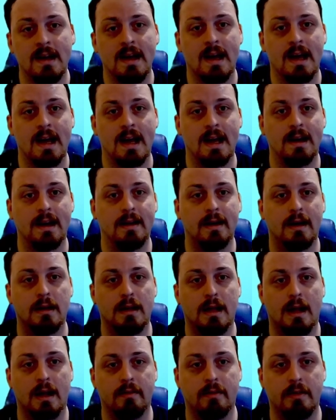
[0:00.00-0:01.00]
and a
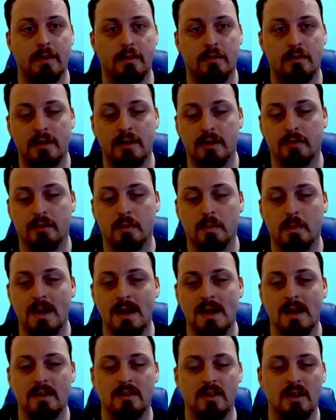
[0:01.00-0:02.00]
lot of its different
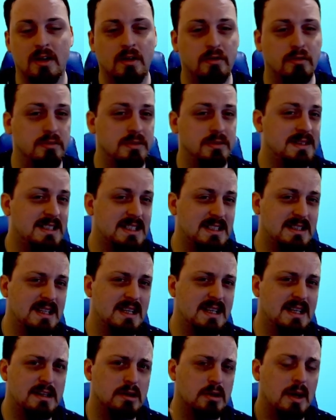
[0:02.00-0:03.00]
ways of just
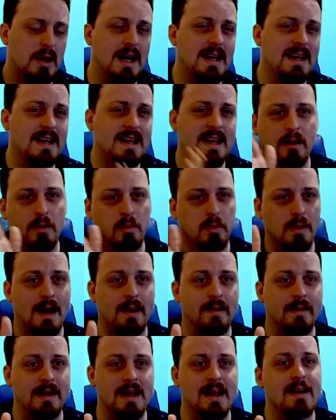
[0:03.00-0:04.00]
trying to get
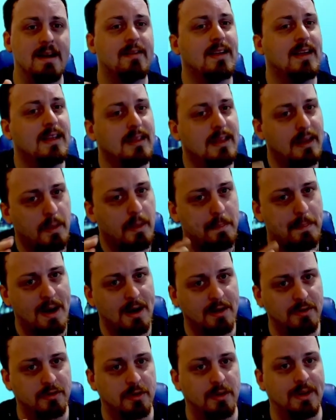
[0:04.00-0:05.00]
around it. It's like a little
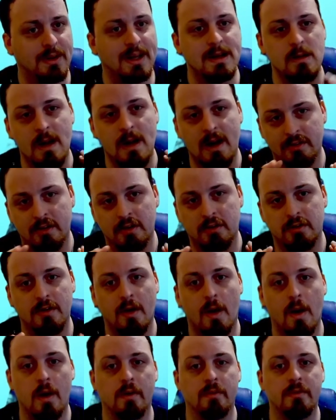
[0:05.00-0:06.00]
puzzle that you have to
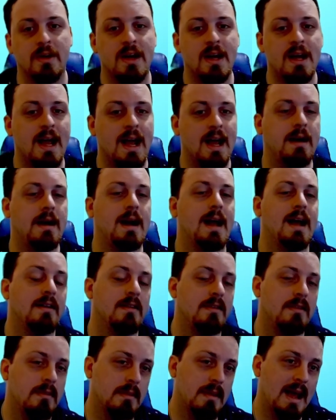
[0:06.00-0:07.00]
solve. And
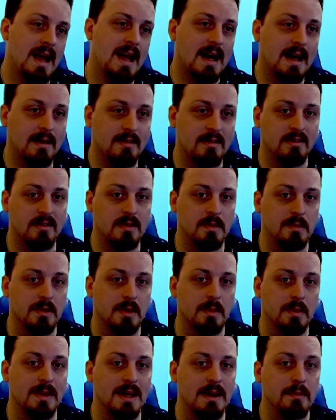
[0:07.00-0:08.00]
as AI systems are
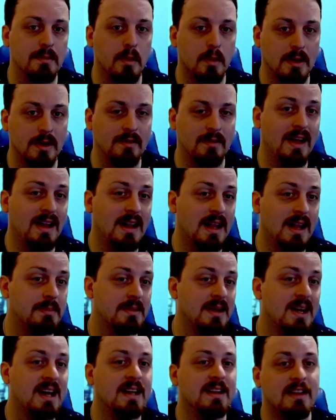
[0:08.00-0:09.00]
being more developed,
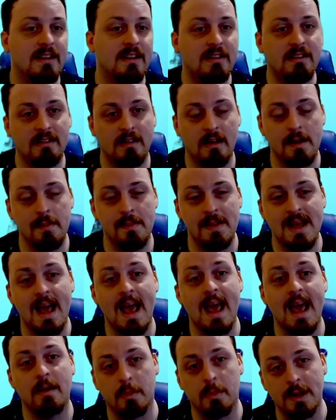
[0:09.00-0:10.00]
this is going to be
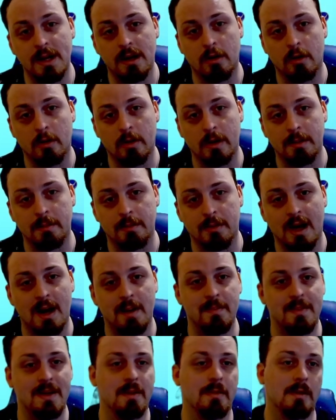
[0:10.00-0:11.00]
a reoccurring
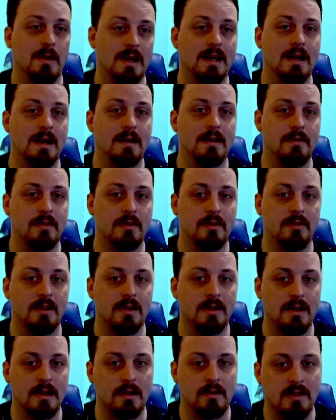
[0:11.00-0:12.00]
problem that we're going to
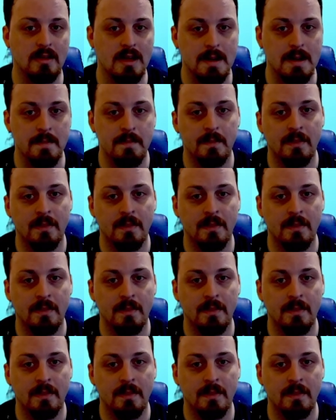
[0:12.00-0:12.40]
consistently see.